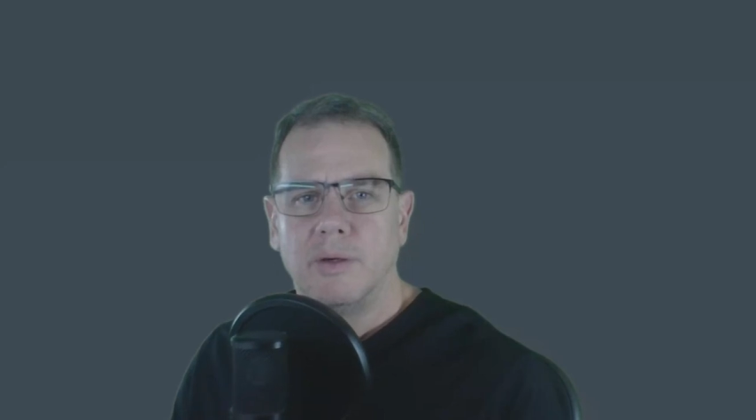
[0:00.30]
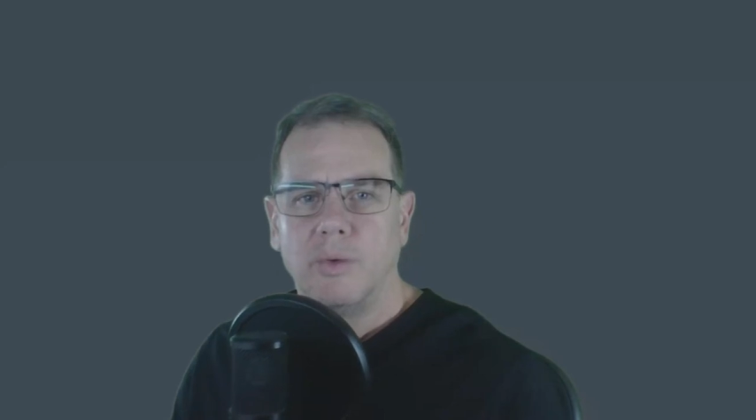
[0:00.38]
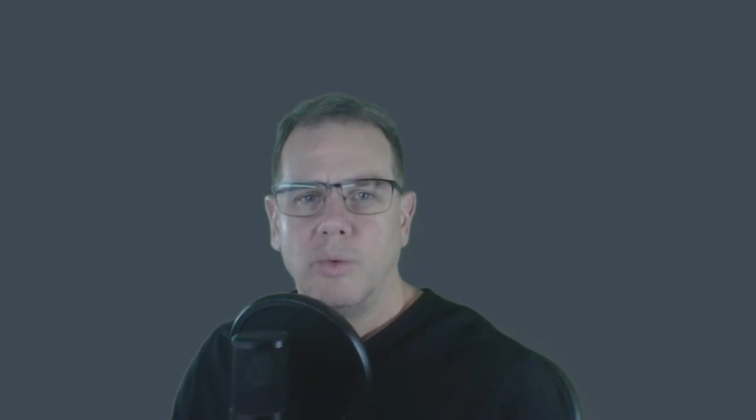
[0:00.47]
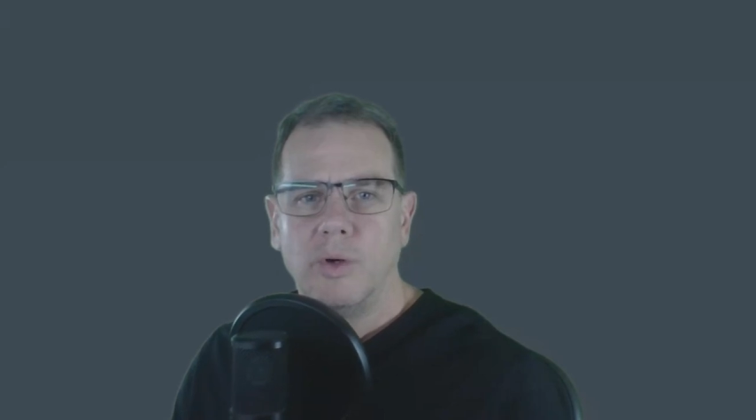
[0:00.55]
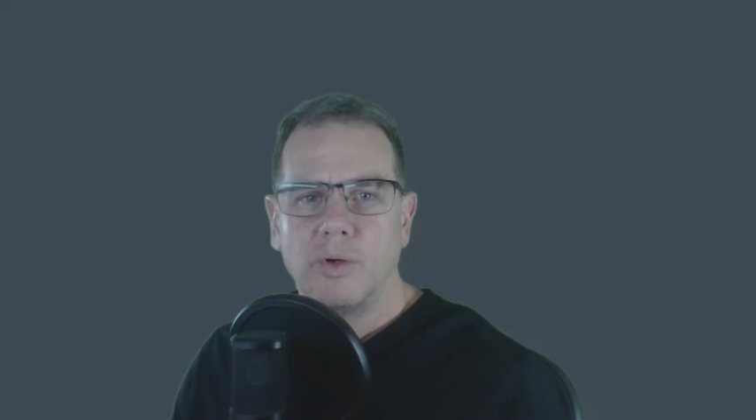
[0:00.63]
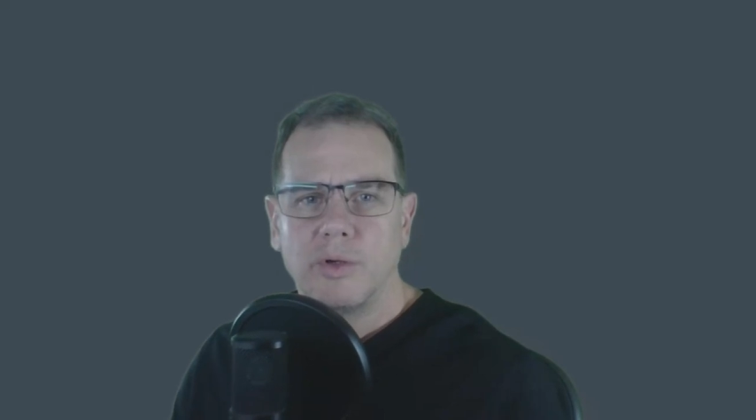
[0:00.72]

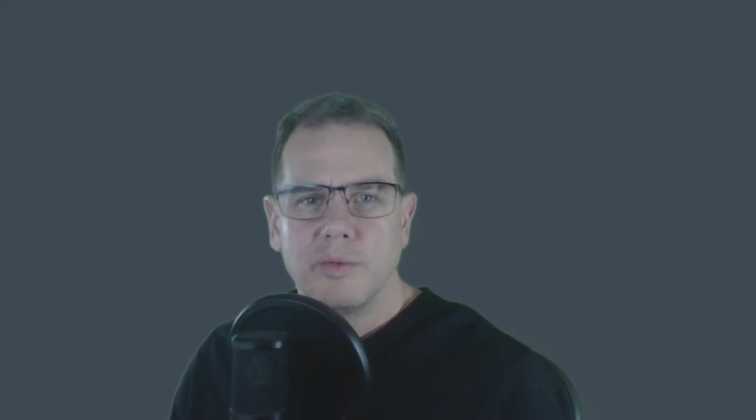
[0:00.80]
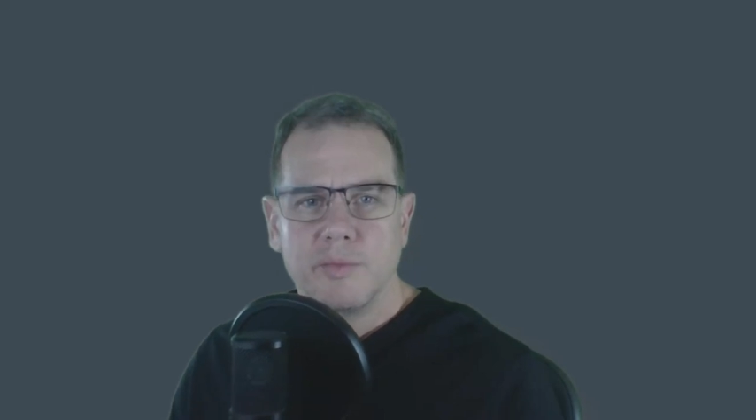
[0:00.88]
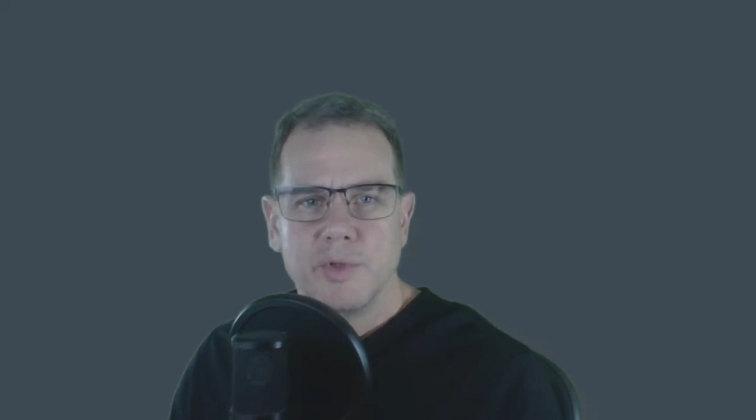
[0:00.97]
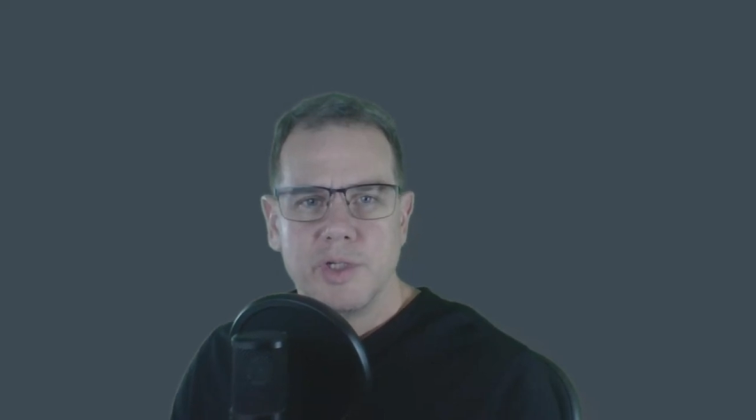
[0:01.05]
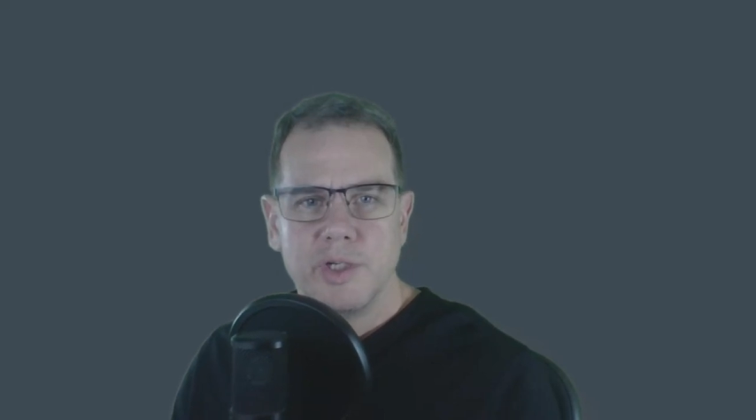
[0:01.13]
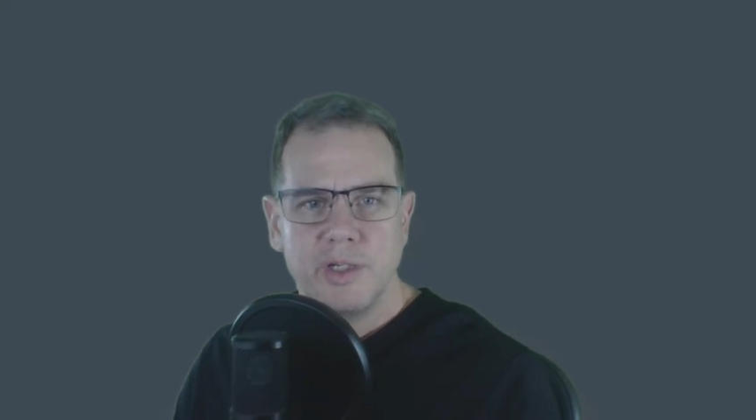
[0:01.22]

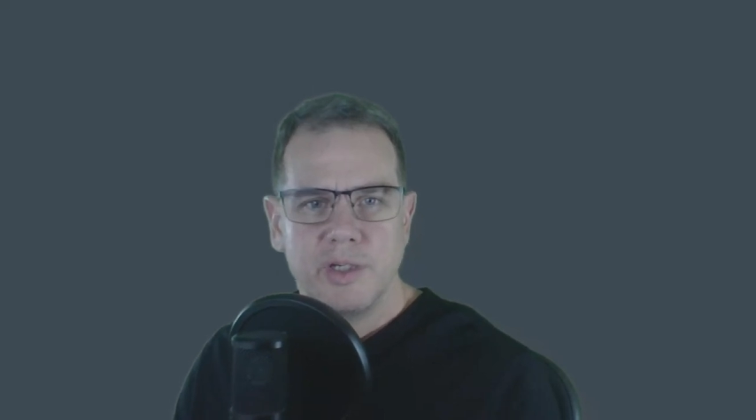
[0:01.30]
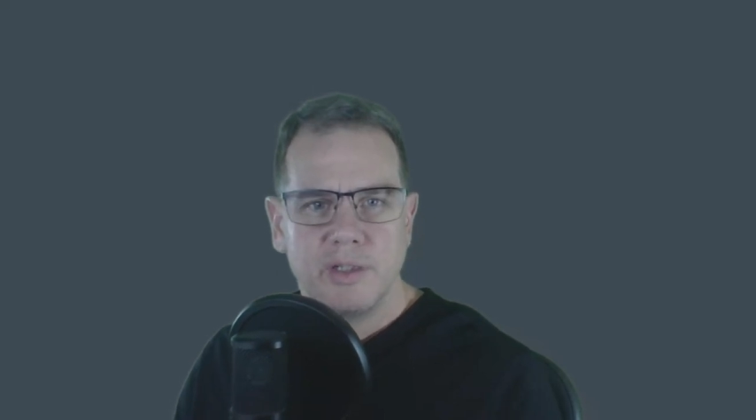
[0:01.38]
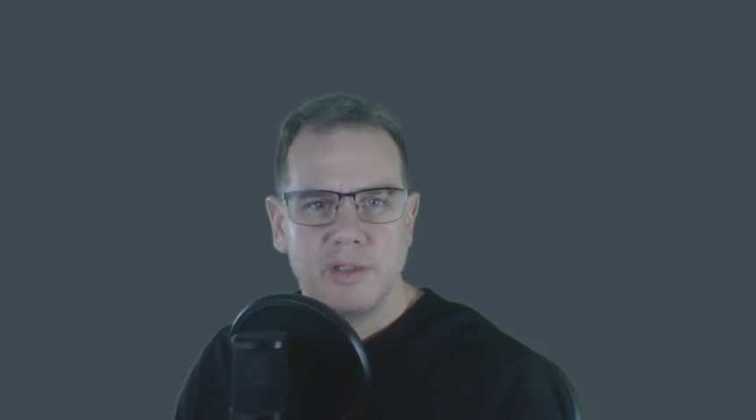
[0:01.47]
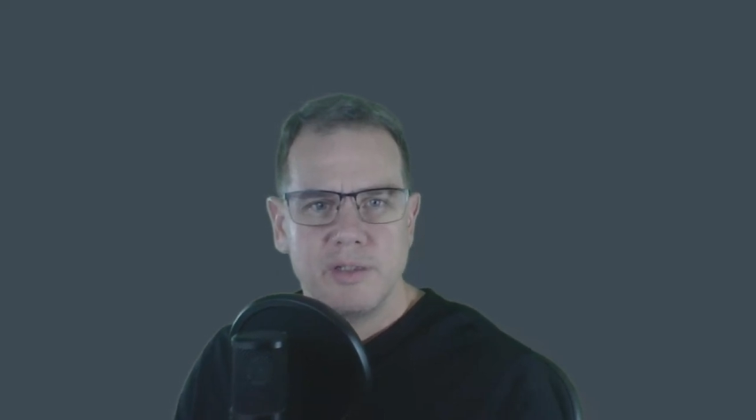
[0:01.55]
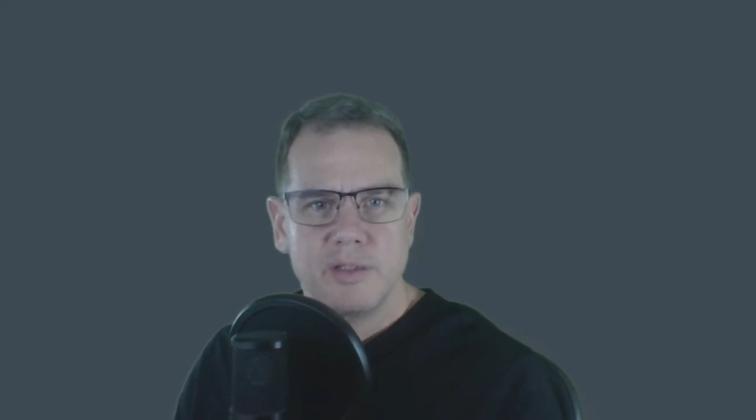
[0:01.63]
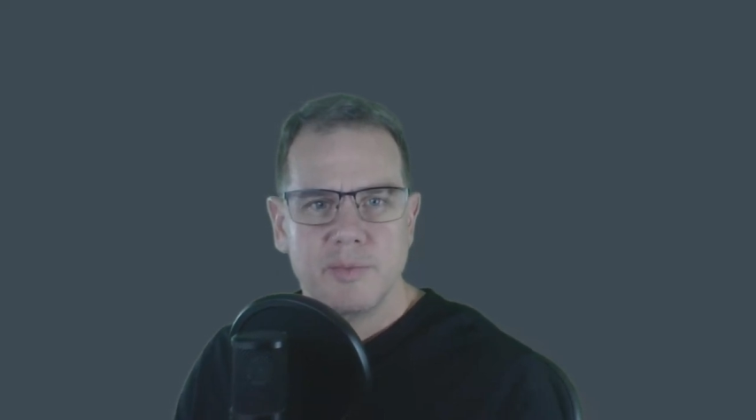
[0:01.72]
Welcome
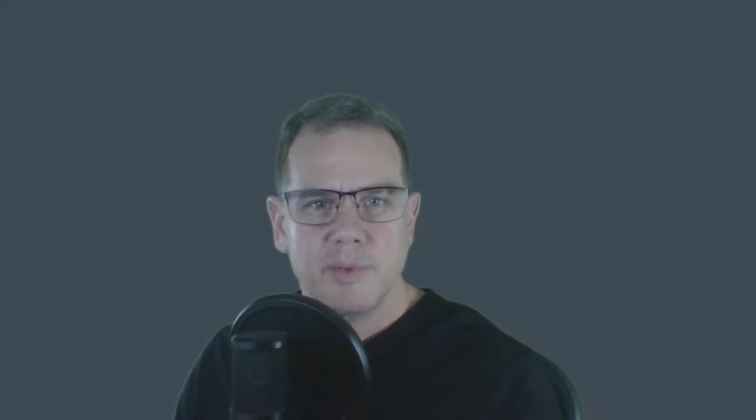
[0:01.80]
GDLers,